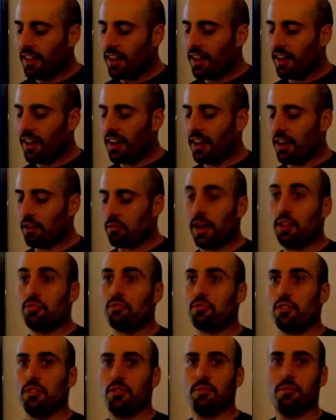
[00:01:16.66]

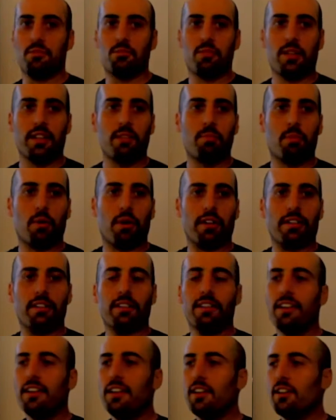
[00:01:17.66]
Restrooms, really important.
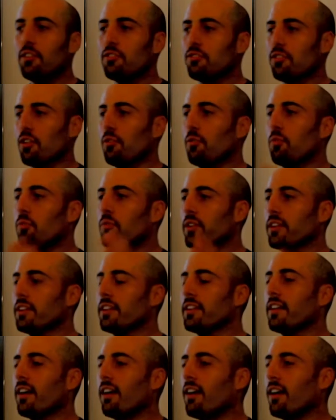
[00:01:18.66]
So
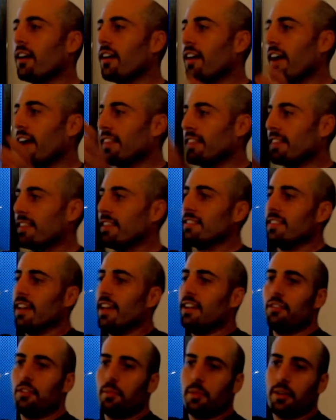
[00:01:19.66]
we are at this
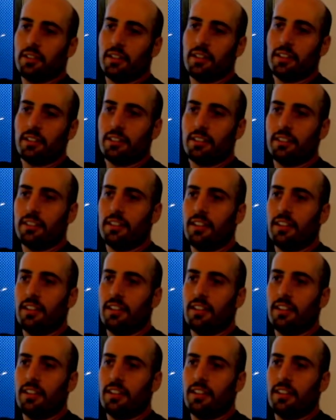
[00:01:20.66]
end of the building.